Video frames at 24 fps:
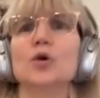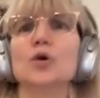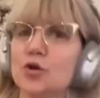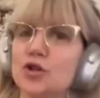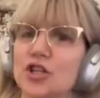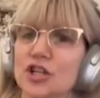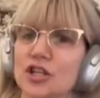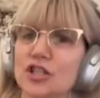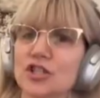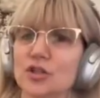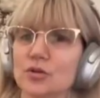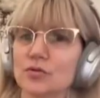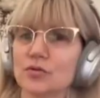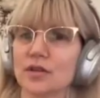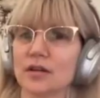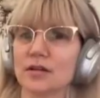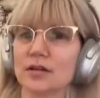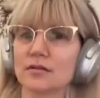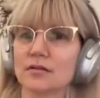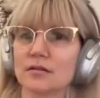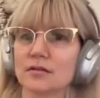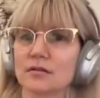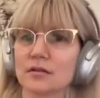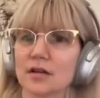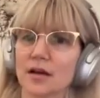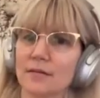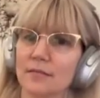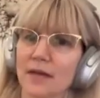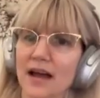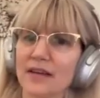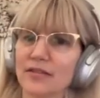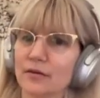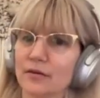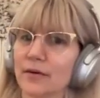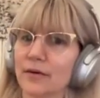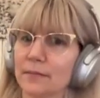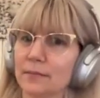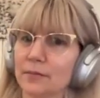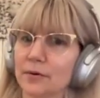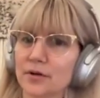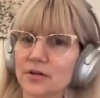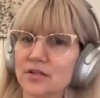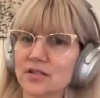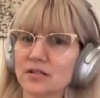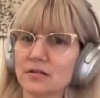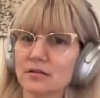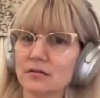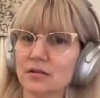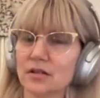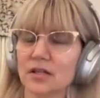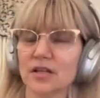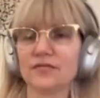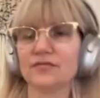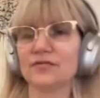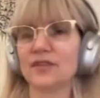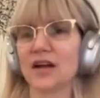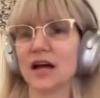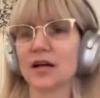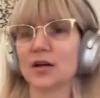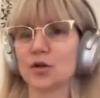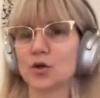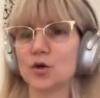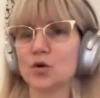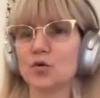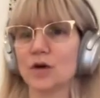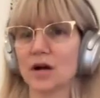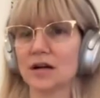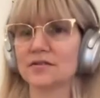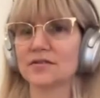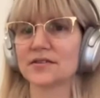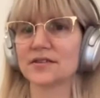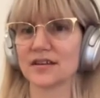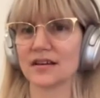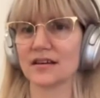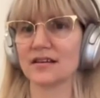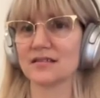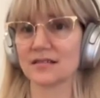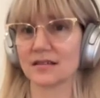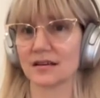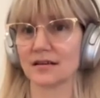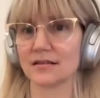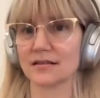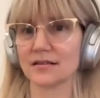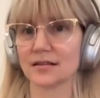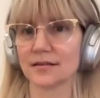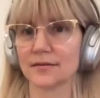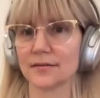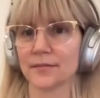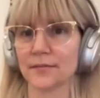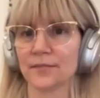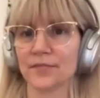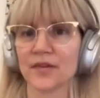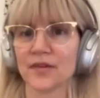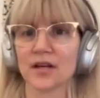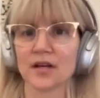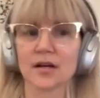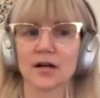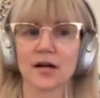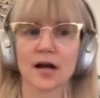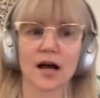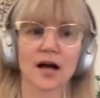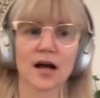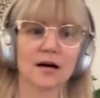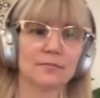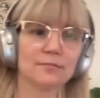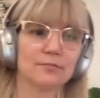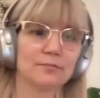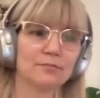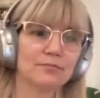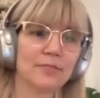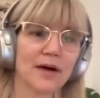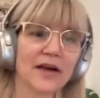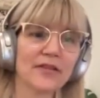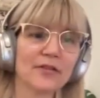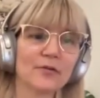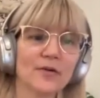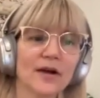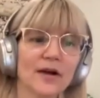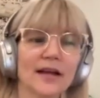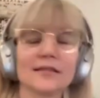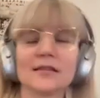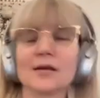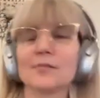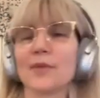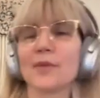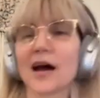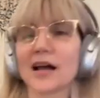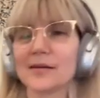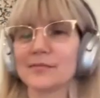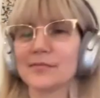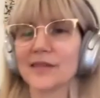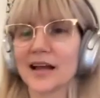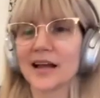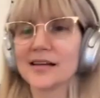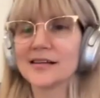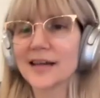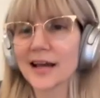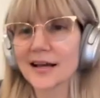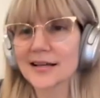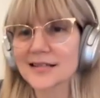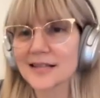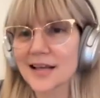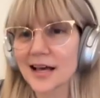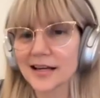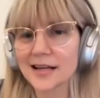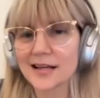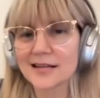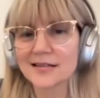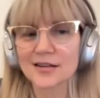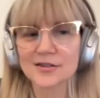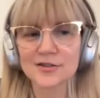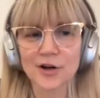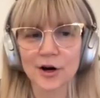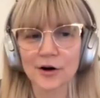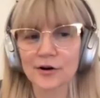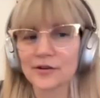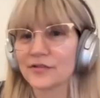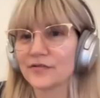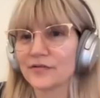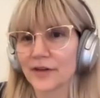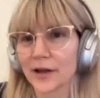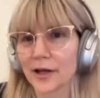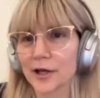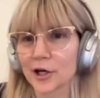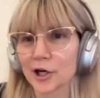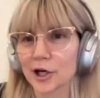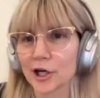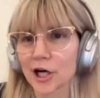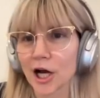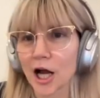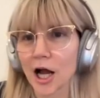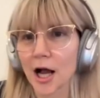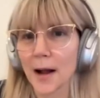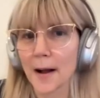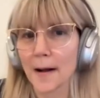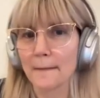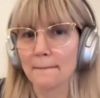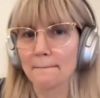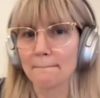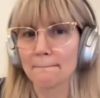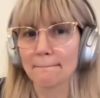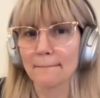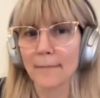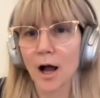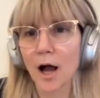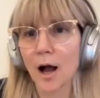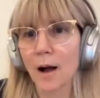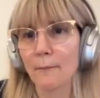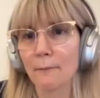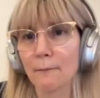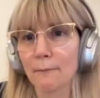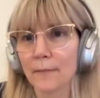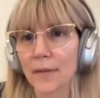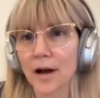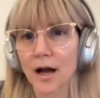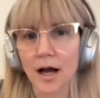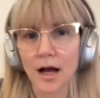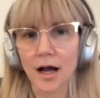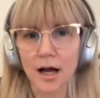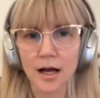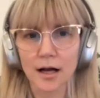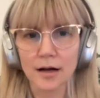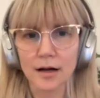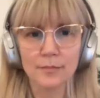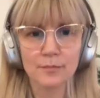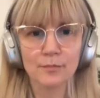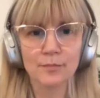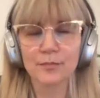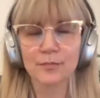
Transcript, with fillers: Who should do this? Am I the right person? If not, who else is it? Um, by the way, at the bottom, that yes, that is a Darth Vader um, um, uh,